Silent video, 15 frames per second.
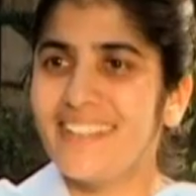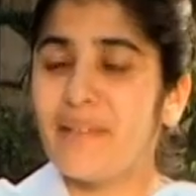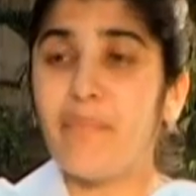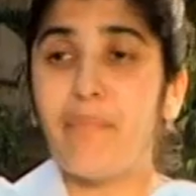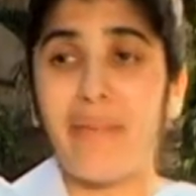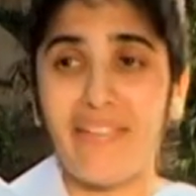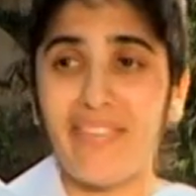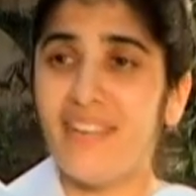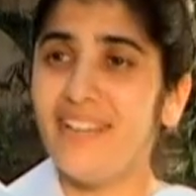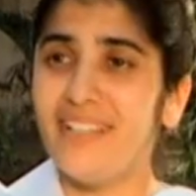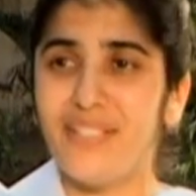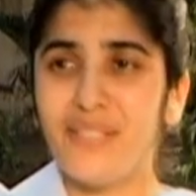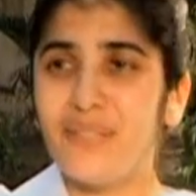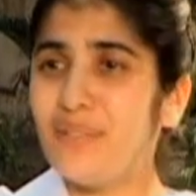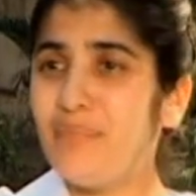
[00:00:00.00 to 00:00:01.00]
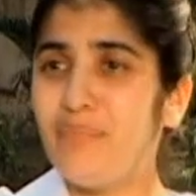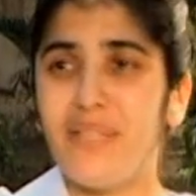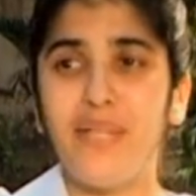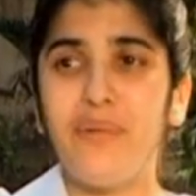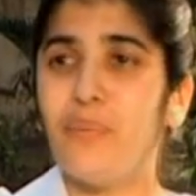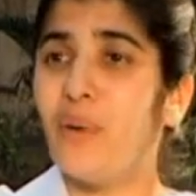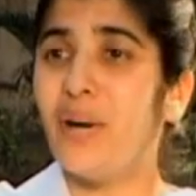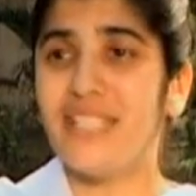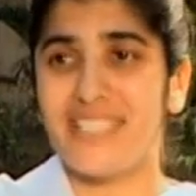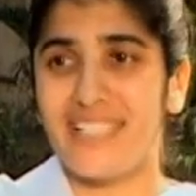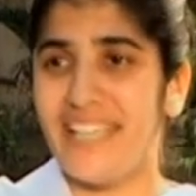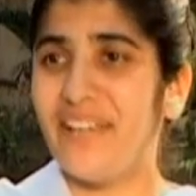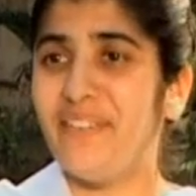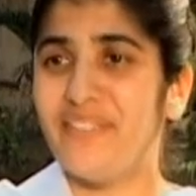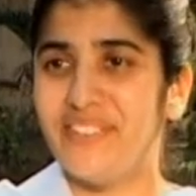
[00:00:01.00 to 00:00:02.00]
Method could be
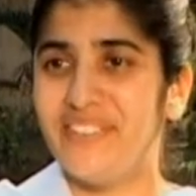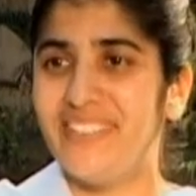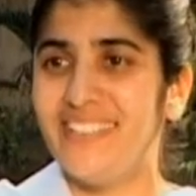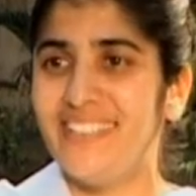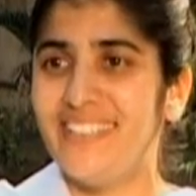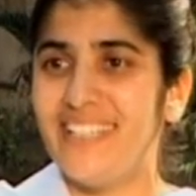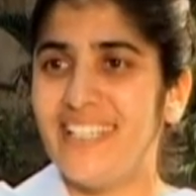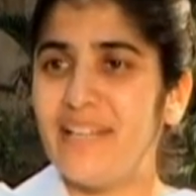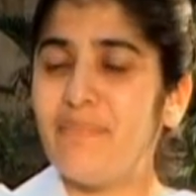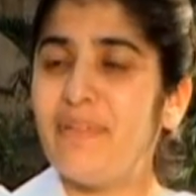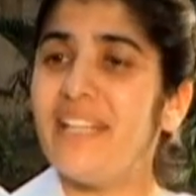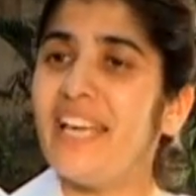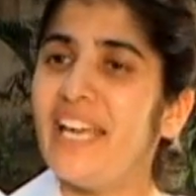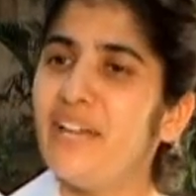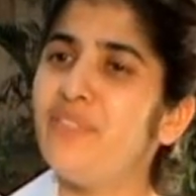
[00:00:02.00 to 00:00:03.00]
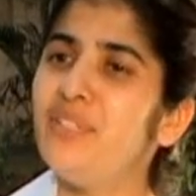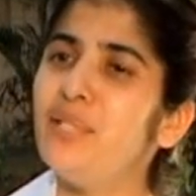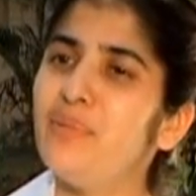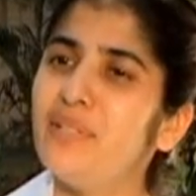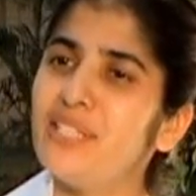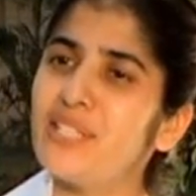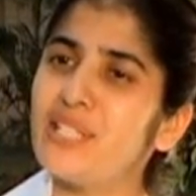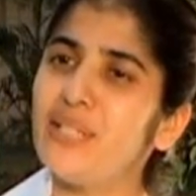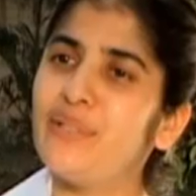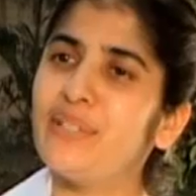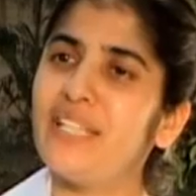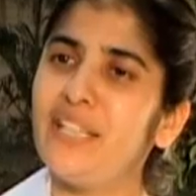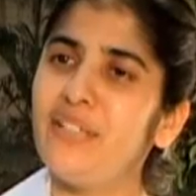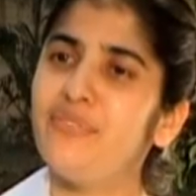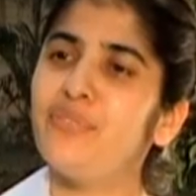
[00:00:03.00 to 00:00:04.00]
whatever, but everyone's
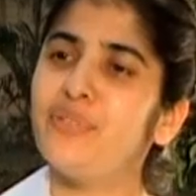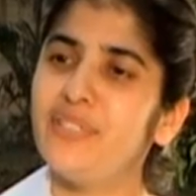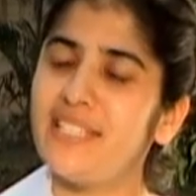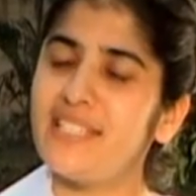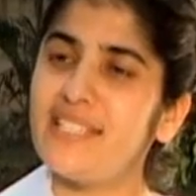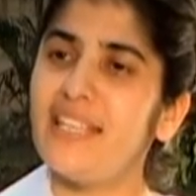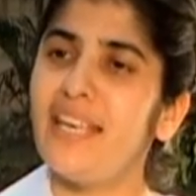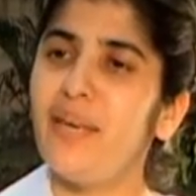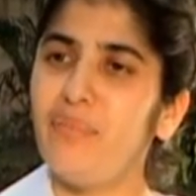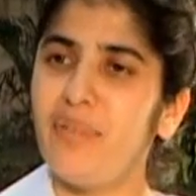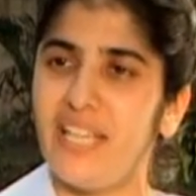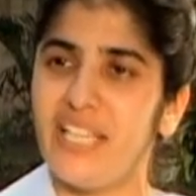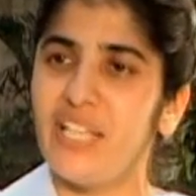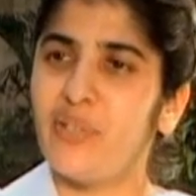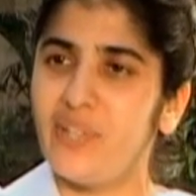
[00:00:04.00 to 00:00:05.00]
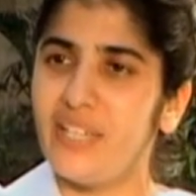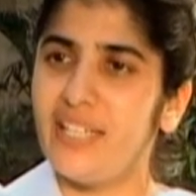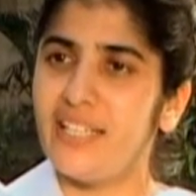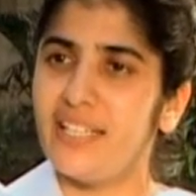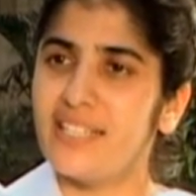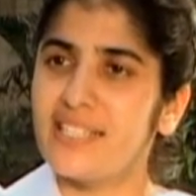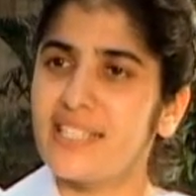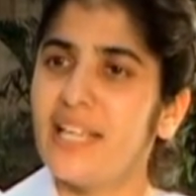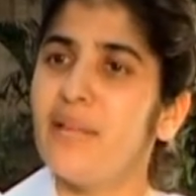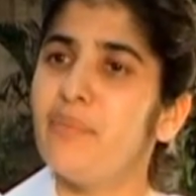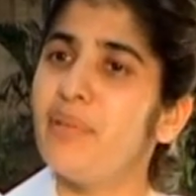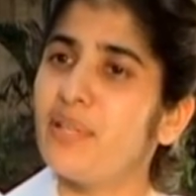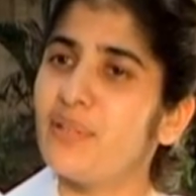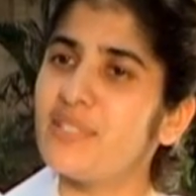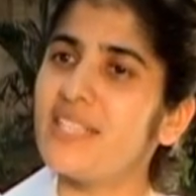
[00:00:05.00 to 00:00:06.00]
looking for the same ingredients,
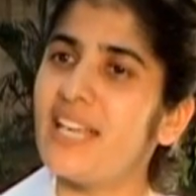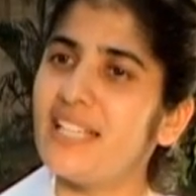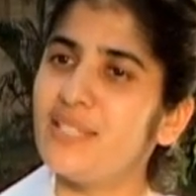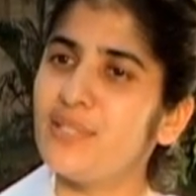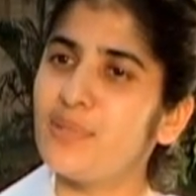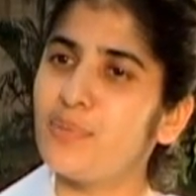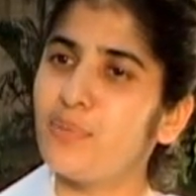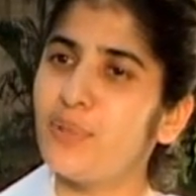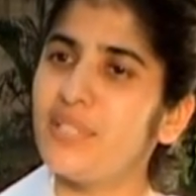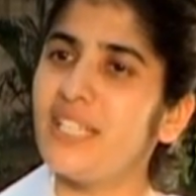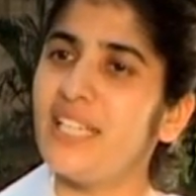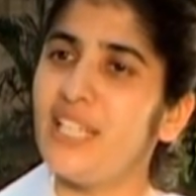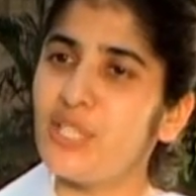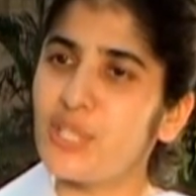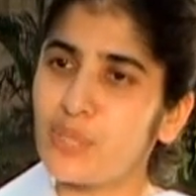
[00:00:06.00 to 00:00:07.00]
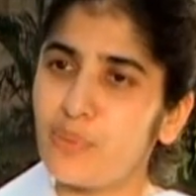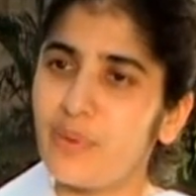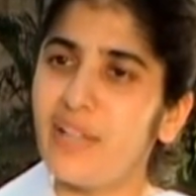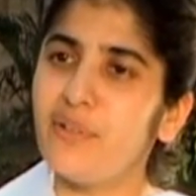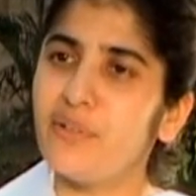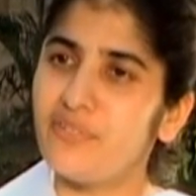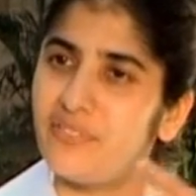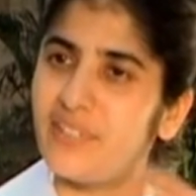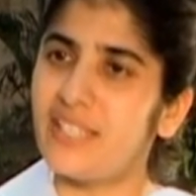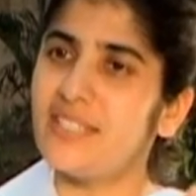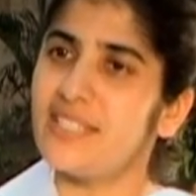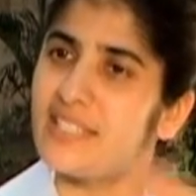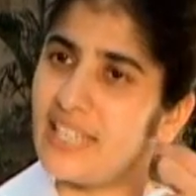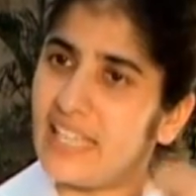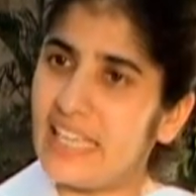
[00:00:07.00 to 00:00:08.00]
because that is what each one of
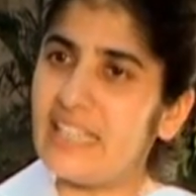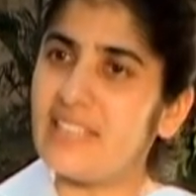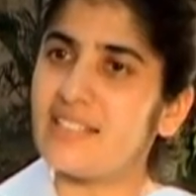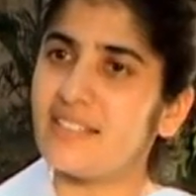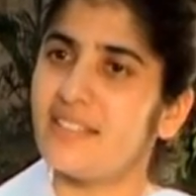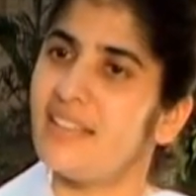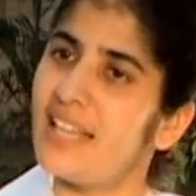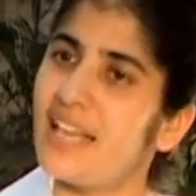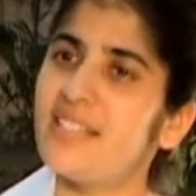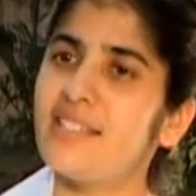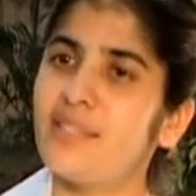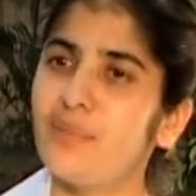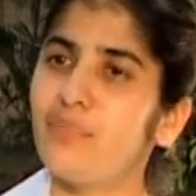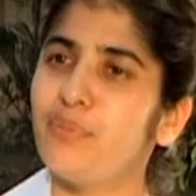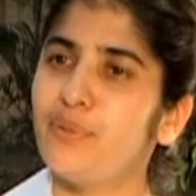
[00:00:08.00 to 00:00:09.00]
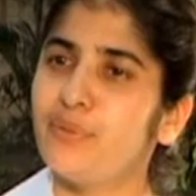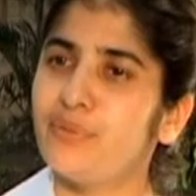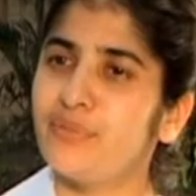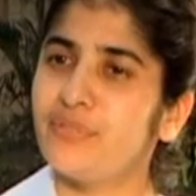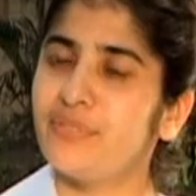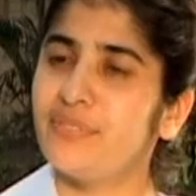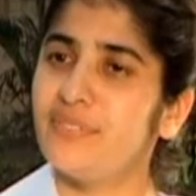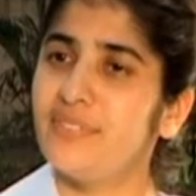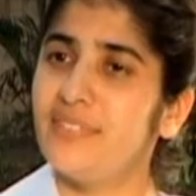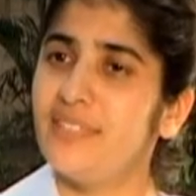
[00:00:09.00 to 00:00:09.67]
us is. That's the proof.